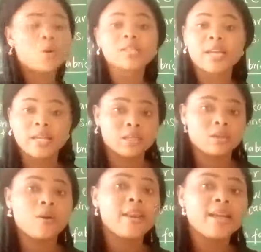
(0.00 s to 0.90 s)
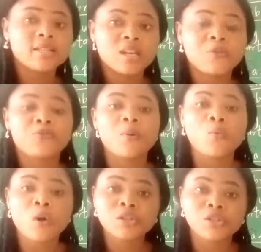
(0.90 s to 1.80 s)
what? A score. Let's start from
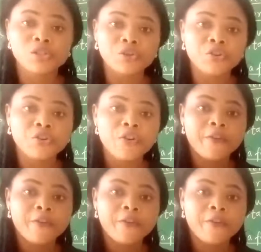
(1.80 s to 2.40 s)
1 to